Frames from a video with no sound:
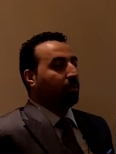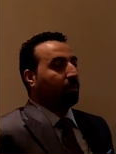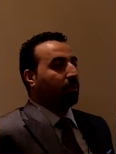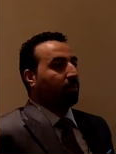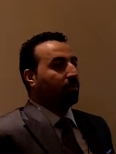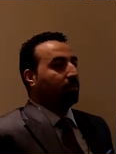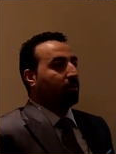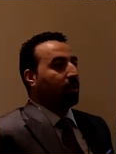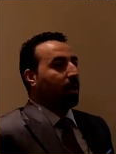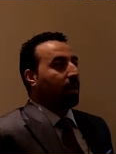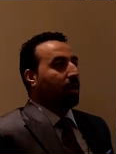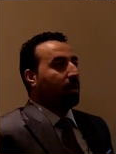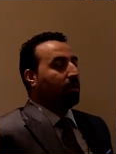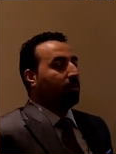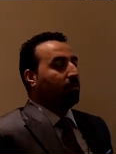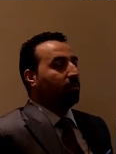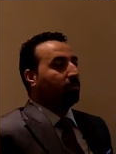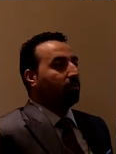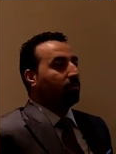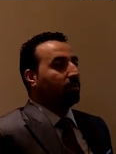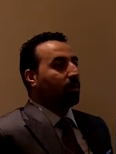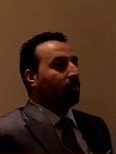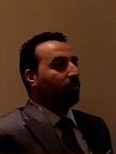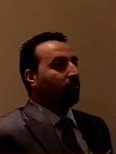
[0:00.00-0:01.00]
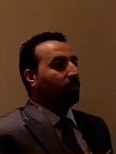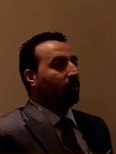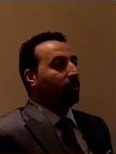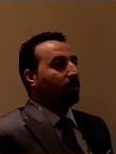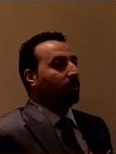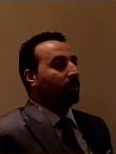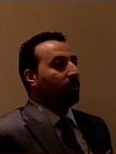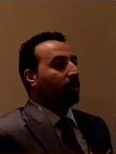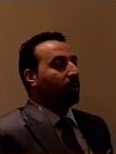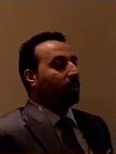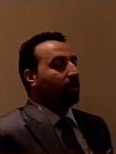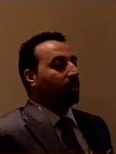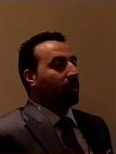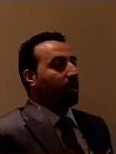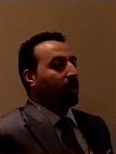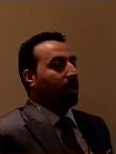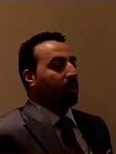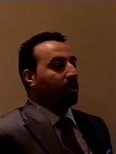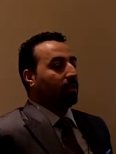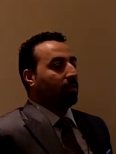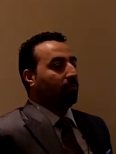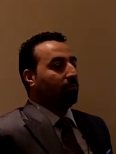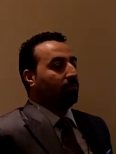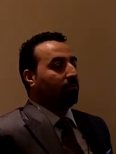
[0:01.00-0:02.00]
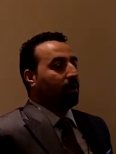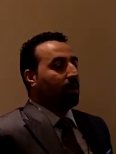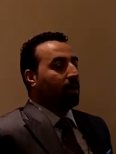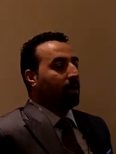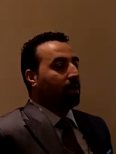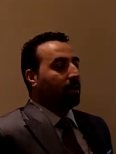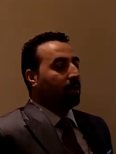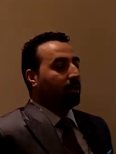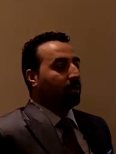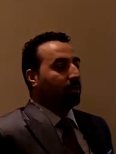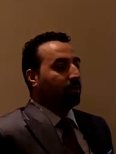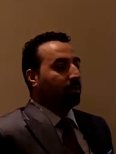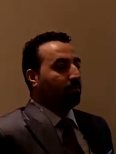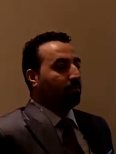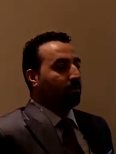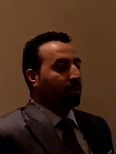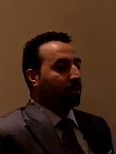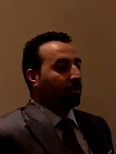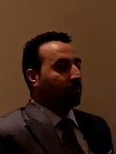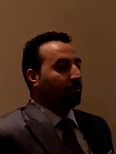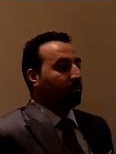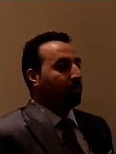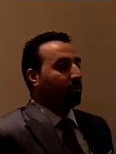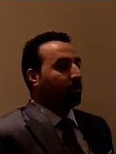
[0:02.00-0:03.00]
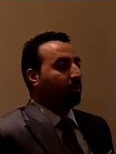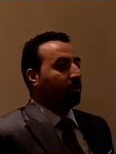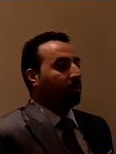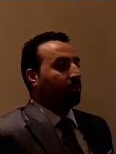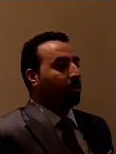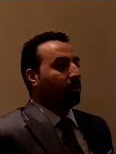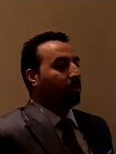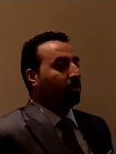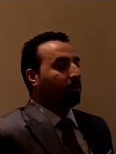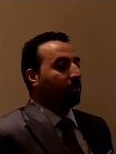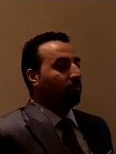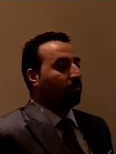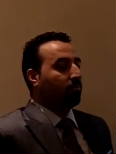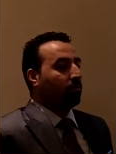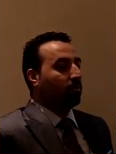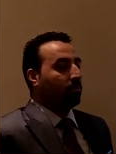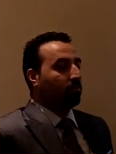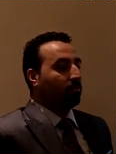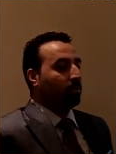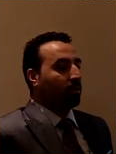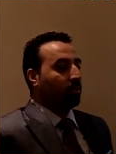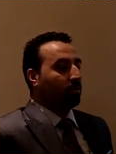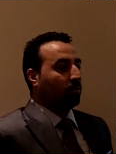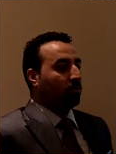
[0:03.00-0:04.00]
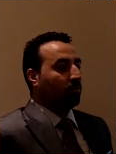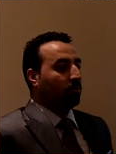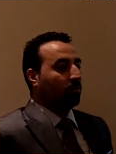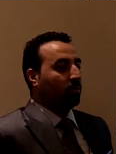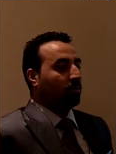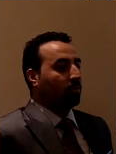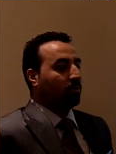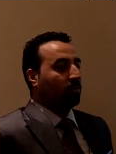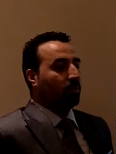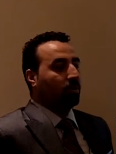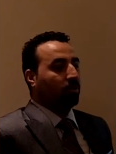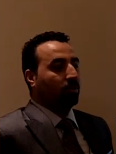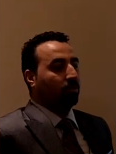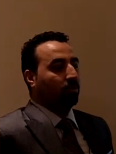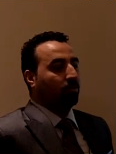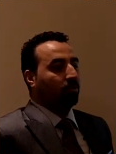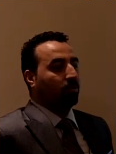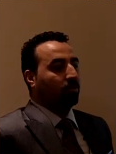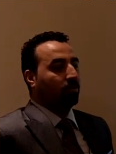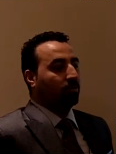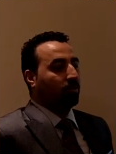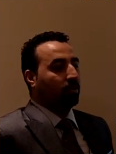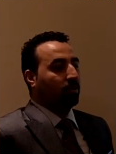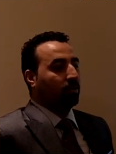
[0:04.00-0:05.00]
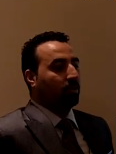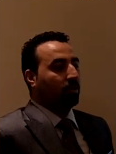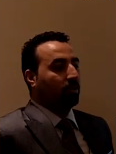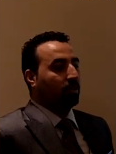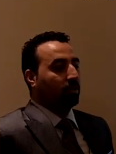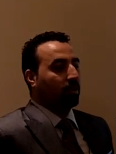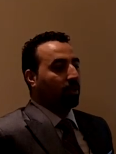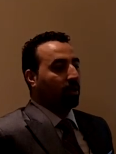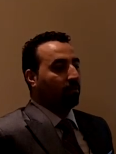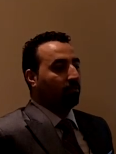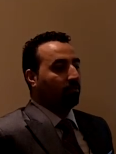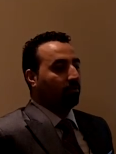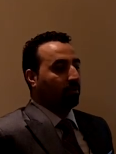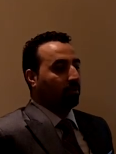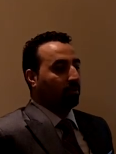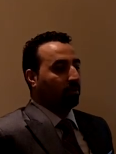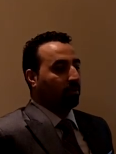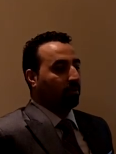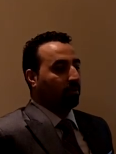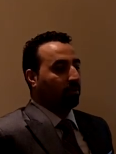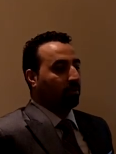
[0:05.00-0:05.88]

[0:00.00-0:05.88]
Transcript: Because I know someone, they had a fire in the basement, did not inform the insurance, the insurance did not cover.